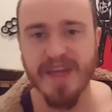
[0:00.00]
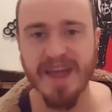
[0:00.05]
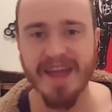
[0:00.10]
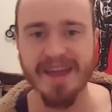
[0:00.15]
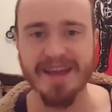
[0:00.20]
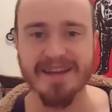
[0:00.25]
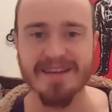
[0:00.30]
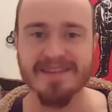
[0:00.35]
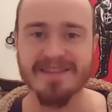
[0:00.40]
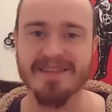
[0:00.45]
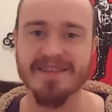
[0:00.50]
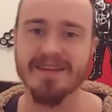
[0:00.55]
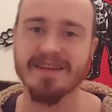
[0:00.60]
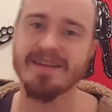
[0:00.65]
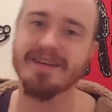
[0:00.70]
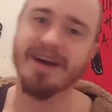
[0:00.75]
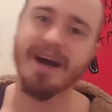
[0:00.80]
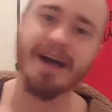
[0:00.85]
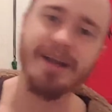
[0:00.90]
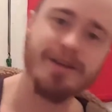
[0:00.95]
things.
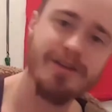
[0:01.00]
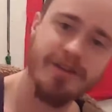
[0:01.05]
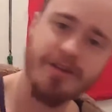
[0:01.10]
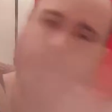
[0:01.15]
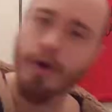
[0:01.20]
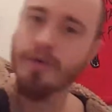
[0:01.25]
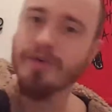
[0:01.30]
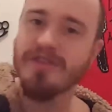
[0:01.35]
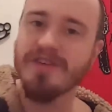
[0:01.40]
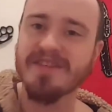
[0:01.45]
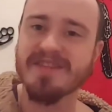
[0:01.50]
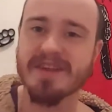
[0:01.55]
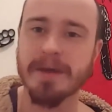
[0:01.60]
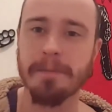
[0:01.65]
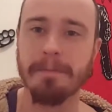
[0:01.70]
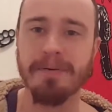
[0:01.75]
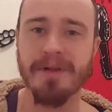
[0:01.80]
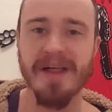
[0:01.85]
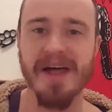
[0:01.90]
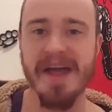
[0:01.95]
I don't just
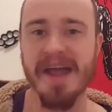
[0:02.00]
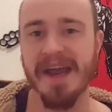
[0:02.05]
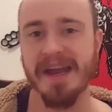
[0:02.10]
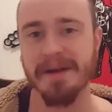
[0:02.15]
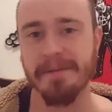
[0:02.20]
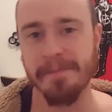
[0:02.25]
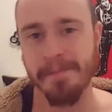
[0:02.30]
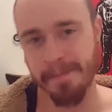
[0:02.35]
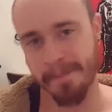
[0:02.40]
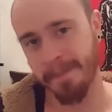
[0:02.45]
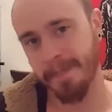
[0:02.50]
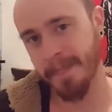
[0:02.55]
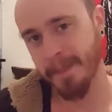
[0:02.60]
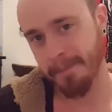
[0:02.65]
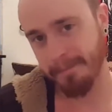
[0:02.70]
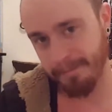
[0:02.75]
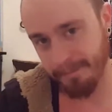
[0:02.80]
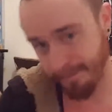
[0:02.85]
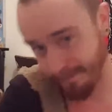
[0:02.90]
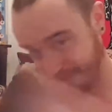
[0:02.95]
complain.
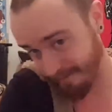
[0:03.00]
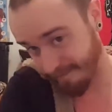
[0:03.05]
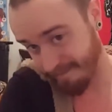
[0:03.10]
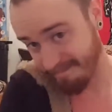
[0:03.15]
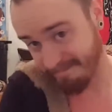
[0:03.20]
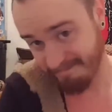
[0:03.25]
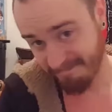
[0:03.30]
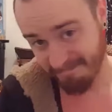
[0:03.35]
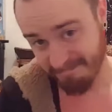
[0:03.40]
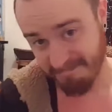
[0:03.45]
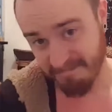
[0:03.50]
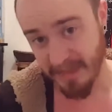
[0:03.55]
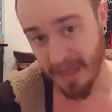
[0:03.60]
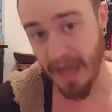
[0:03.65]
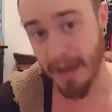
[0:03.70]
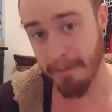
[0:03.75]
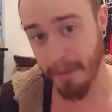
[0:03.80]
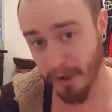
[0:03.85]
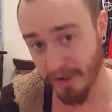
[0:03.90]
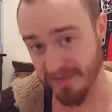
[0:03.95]

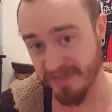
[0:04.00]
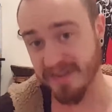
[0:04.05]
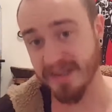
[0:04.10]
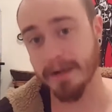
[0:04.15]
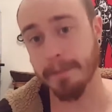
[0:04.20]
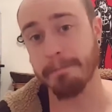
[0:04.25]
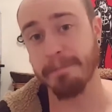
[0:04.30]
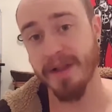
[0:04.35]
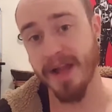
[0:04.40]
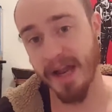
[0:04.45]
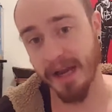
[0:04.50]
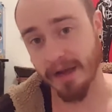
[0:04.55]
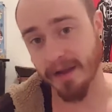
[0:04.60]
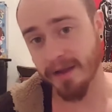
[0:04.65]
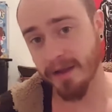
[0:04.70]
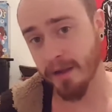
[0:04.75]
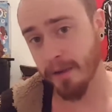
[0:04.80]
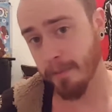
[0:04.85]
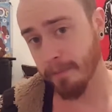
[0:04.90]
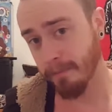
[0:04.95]
I mostly
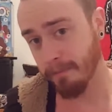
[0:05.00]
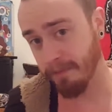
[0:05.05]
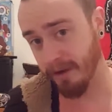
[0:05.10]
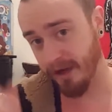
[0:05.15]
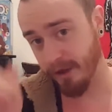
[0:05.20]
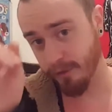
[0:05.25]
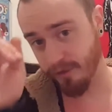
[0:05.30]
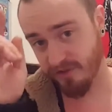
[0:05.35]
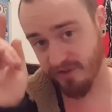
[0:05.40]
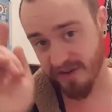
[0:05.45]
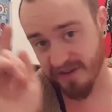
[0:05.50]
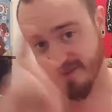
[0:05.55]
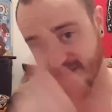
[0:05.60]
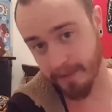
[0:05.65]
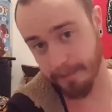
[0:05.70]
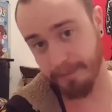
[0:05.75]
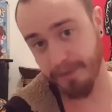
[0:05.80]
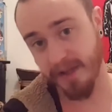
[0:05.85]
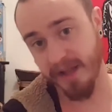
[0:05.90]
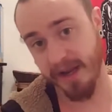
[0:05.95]
complain, but I don't just
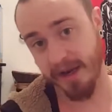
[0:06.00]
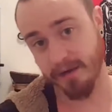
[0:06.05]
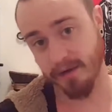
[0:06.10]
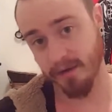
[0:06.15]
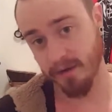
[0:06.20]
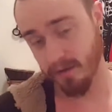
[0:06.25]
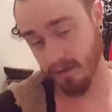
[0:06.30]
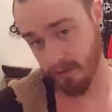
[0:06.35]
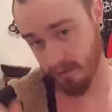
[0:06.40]
complain.